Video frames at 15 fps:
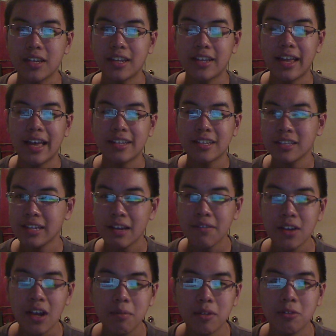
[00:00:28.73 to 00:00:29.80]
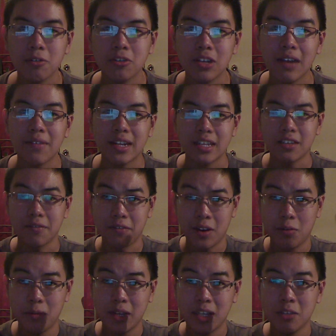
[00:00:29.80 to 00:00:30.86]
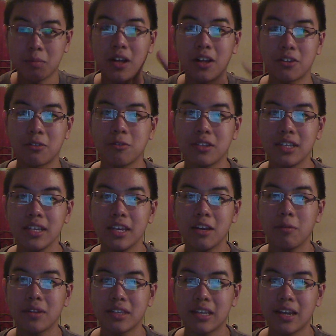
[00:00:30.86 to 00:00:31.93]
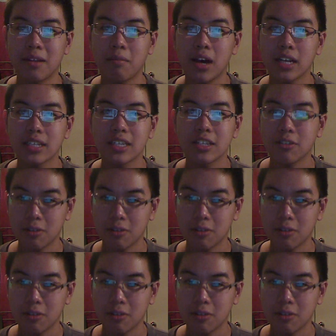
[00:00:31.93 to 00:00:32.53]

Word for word: It ha doesn't have an optical drive, and it's very small, and you'll see it once I unbox it.